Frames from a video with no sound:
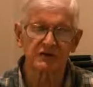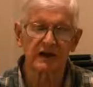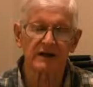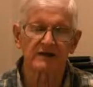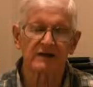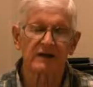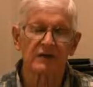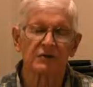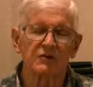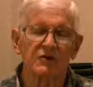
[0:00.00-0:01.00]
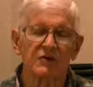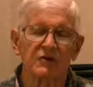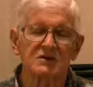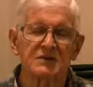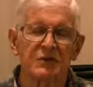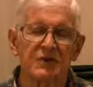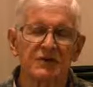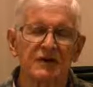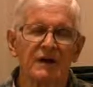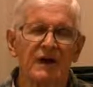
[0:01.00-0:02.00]
their life going across the
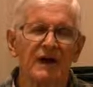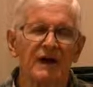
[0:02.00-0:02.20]
border,